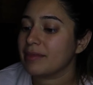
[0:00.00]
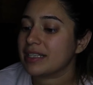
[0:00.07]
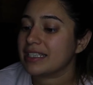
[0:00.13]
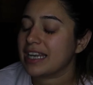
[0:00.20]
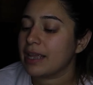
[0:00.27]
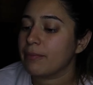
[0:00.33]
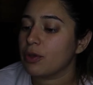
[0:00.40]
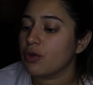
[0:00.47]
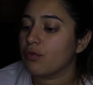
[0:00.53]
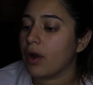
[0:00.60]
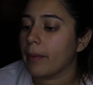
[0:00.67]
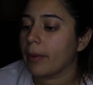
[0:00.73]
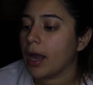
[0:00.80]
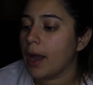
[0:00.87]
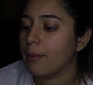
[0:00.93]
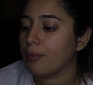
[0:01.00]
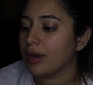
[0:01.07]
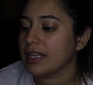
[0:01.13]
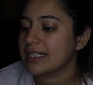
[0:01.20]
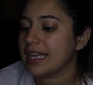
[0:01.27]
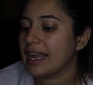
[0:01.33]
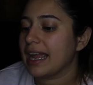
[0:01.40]
This debut rom-com
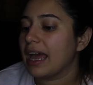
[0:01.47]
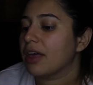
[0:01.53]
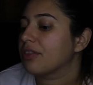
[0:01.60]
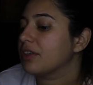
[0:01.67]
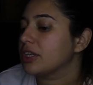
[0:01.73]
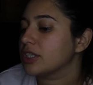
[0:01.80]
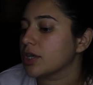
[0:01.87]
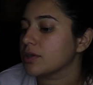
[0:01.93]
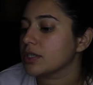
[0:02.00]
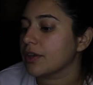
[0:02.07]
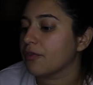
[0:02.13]
brings a healthy dose